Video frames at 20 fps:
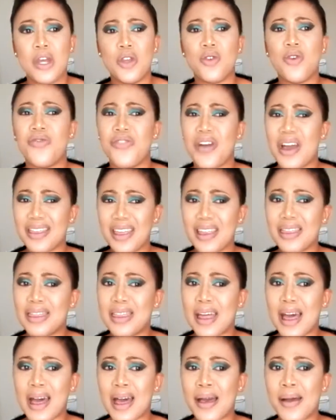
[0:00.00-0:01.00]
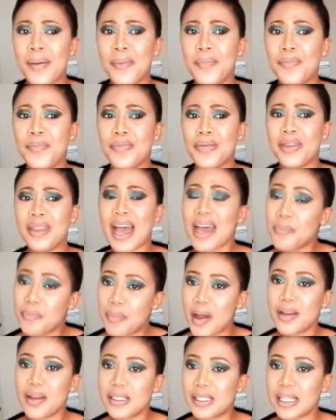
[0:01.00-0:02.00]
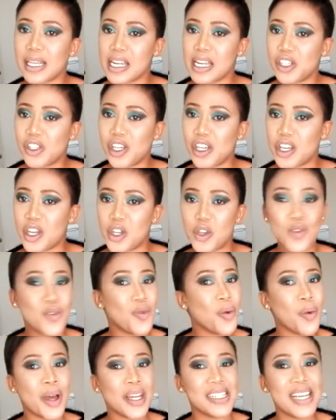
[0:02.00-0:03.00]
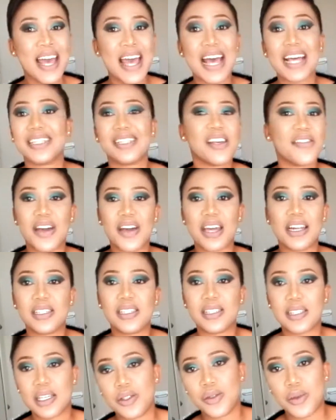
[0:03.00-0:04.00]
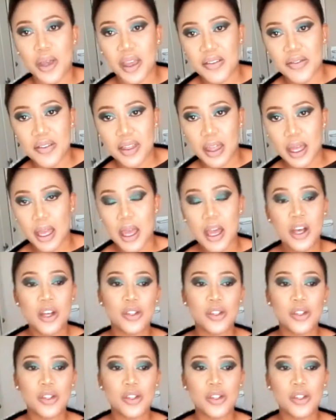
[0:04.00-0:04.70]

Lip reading: you find that that person actually, you know what, has the final say to everything.